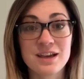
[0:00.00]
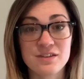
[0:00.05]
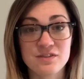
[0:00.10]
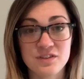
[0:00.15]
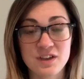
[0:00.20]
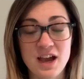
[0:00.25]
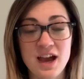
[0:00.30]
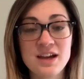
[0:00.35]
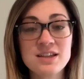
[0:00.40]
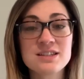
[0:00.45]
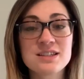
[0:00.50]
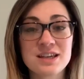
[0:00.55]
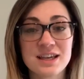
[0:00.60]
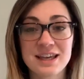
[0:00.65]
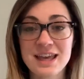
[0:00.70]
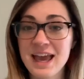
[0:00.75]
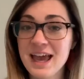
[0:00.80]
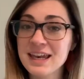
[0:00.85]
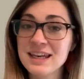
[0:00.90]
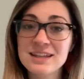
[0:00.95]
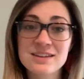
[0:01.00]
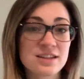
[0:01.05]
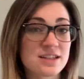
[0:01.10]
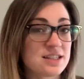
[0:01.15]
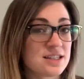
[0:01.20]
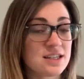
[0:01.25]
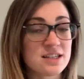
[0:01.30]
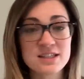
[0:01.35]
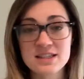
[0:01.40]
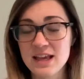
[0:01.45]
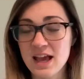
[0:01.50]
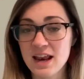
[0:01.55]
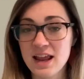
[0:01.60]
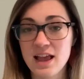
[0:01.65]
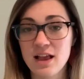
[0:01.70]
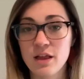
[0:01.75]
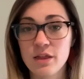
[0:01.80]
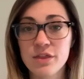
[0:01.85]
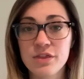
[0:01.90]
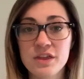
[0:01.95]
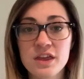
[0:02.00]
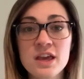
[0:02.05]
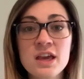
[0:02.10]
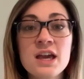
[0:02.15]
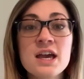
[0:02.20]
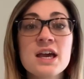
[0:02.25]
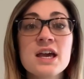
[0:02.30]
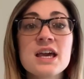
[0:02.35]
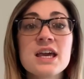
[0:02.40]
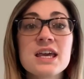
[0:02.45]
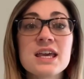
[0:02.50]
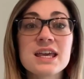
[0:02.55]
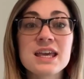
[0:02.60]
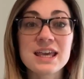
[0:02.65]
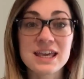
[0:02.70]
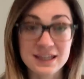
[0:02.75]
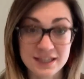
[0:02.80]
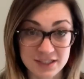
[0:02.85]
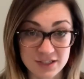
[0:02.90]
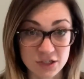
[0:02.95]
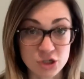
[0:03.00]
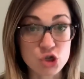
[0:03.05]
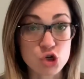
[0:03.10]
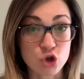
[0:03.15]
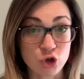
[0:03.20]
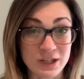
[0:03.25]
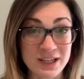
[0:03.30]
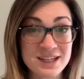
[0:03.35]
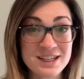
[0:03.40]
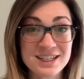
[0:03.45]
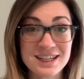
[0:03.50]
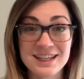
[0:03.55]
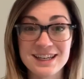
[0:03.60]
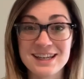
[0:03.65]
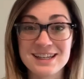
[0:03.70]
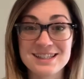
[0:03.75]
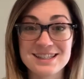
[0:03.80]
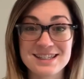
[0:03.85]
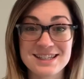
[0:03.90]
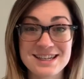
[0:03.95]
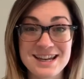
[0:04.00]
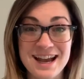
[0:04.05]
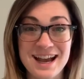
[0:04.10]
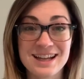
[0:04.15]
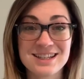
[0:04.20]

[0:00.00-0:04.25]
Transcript: If yes, again, this is not healthy. It is a treat. It is not